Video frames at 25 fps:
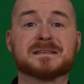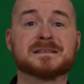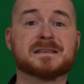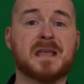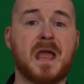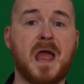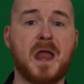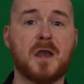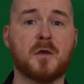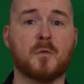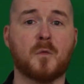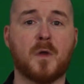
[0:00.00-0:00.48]

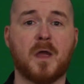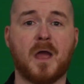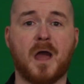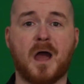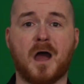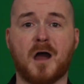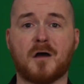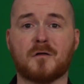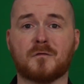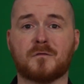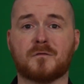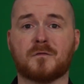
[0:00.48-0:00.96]
10 we
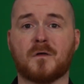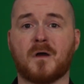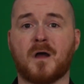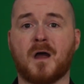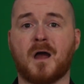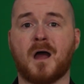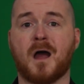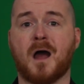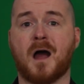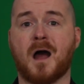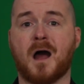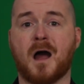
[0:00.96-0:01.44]
have
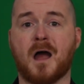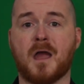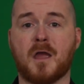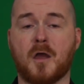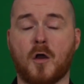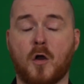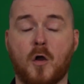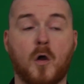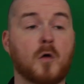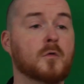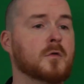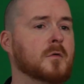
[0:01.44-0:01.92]

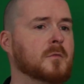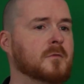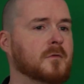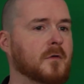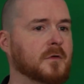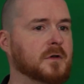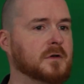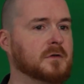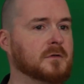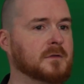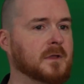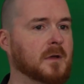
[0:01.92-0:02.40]
Hi-Ho. Oh no, we've
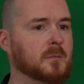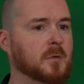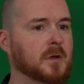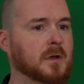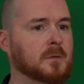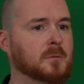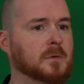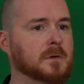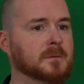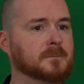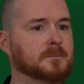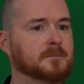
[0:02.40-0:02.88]
already done that bit,
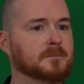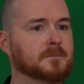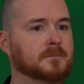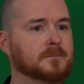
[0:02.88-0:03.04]
haven't